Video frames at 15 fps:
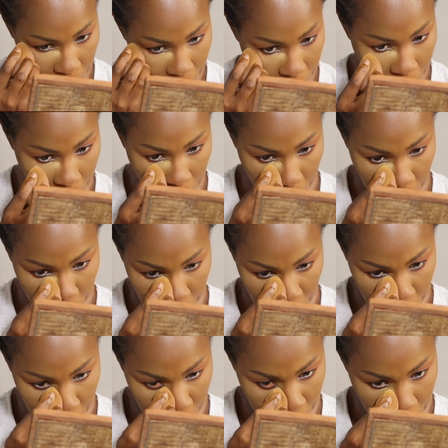or caking
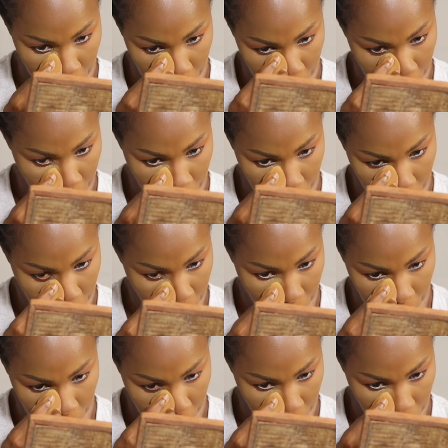under my
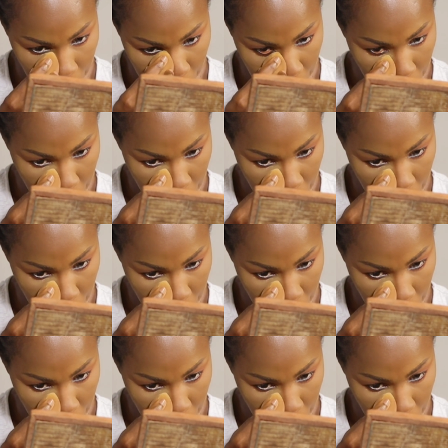eyes.